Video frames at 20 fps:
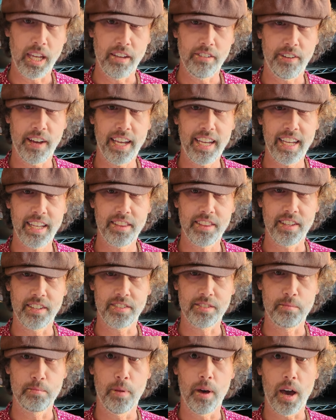if I hit
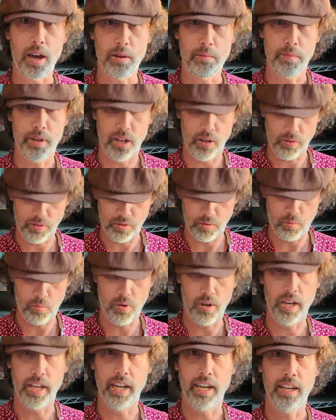this bottom note, the
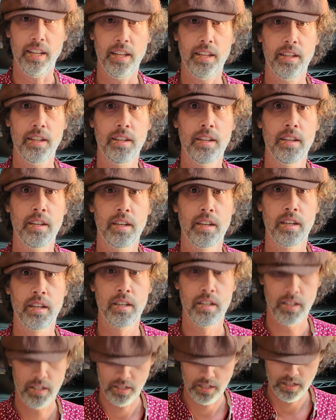1,
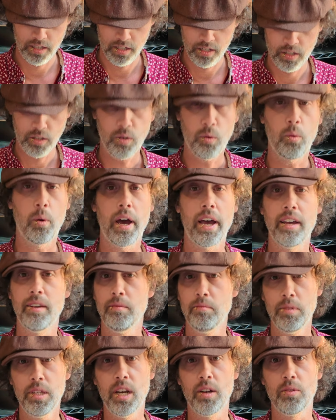quite,
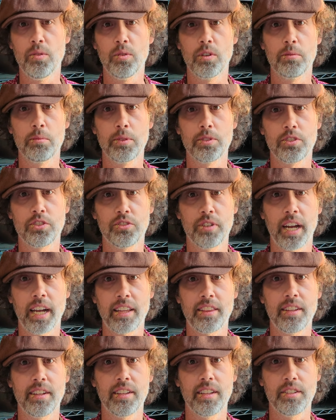normal
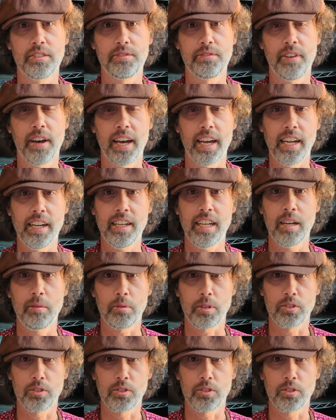strength, it's fine. I'm